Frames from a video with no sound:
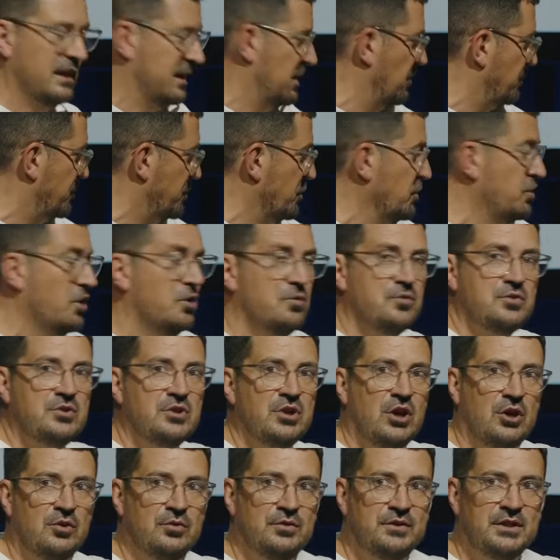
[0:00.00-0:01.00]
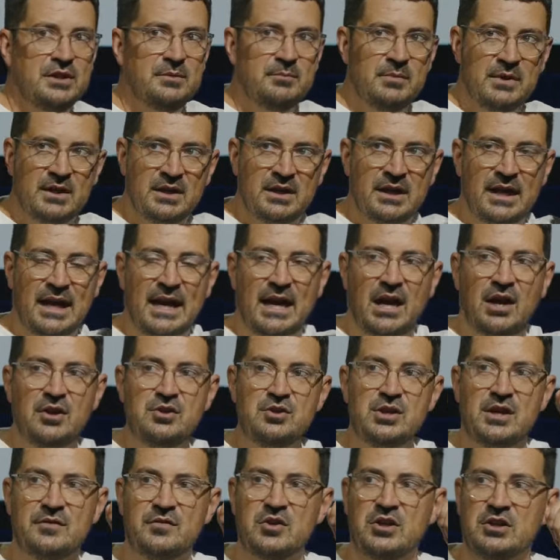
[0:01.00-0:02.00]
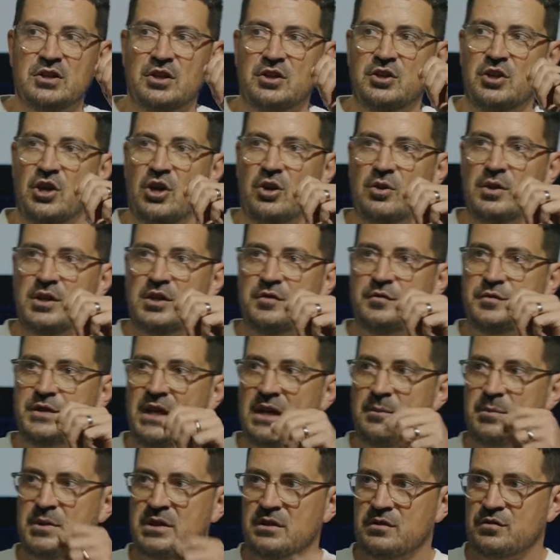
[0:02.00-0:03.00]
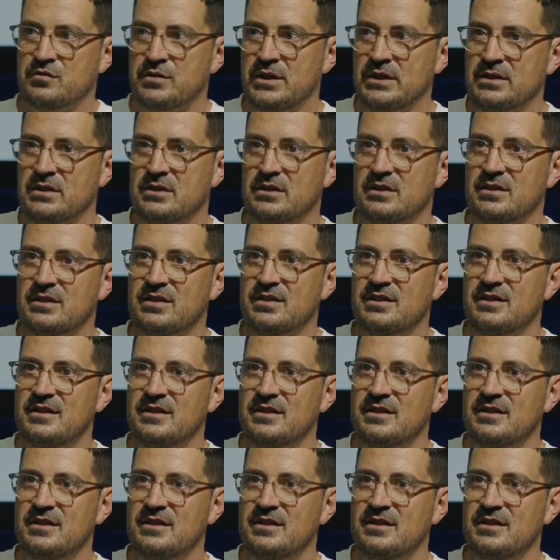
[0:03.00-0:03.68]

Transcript: And if you don't know them, how are you ever going to know if they're being threatened?